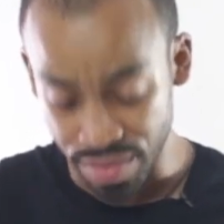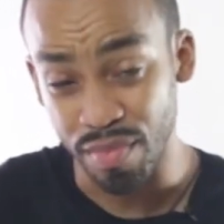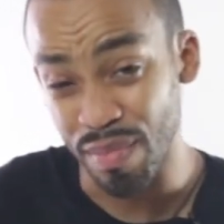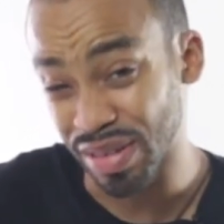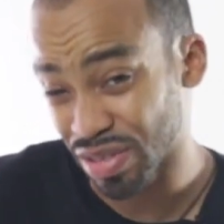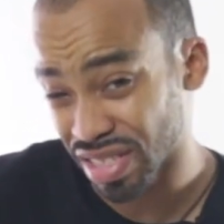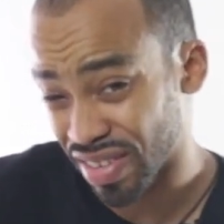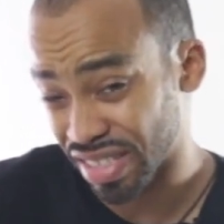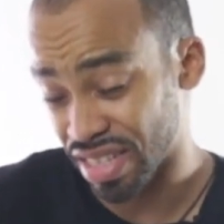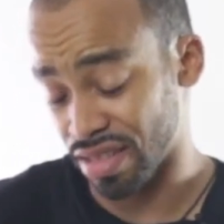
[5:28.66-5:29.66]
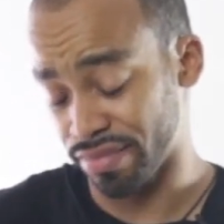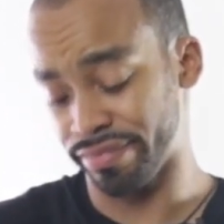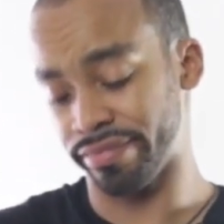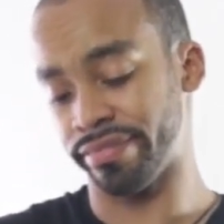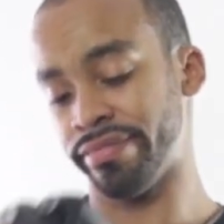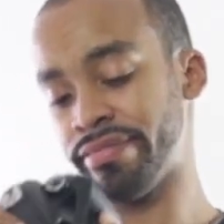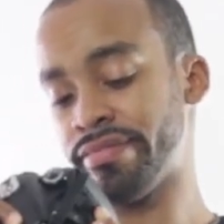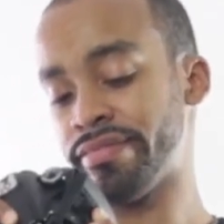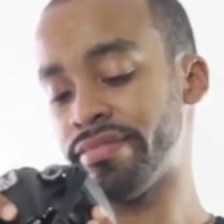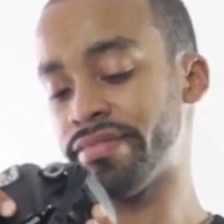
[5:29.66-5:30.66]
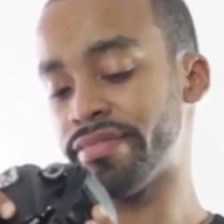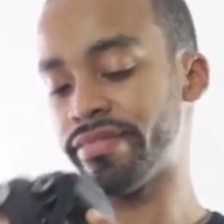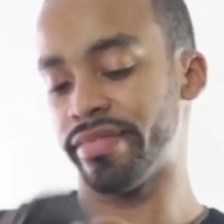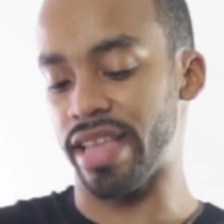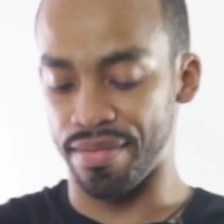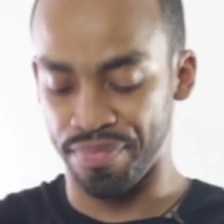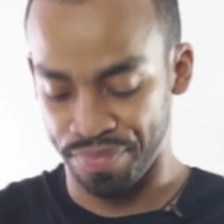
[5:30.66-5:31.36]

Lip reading: Let me make sure it's the right side. Yeah.